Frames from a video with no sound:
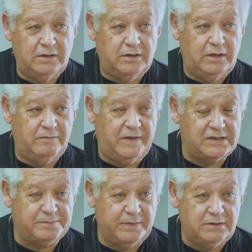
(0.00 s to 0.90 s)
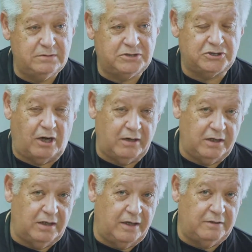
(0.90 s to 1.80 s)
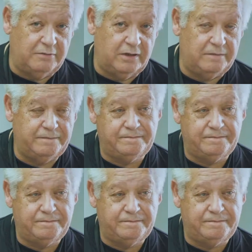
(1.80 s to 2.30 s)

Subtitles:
investment, starting another one,